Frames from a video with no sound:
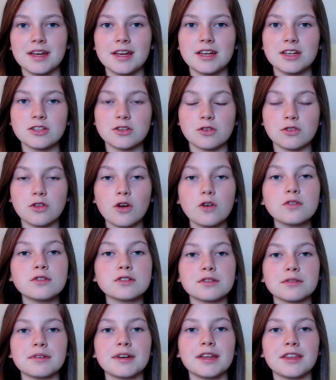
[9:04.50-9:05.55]
So those
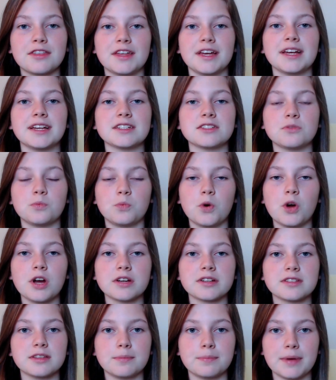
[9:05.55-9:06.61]
3 things
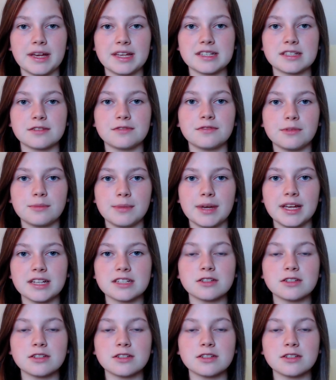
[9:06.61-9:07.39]
worked the best for me.